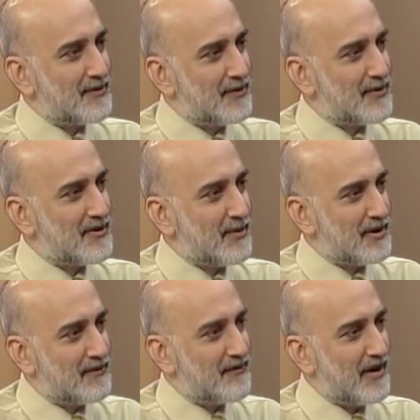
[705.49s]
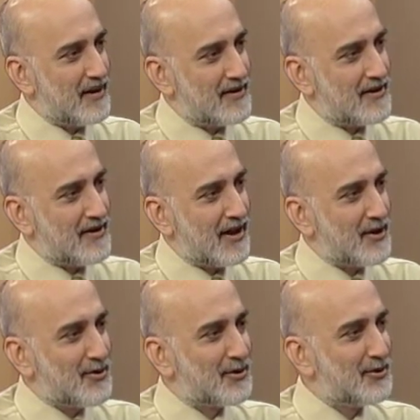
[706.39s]
you've used the wonderful phrase,
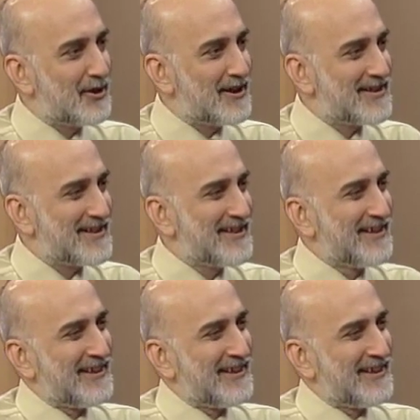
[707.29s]
techno-coolies.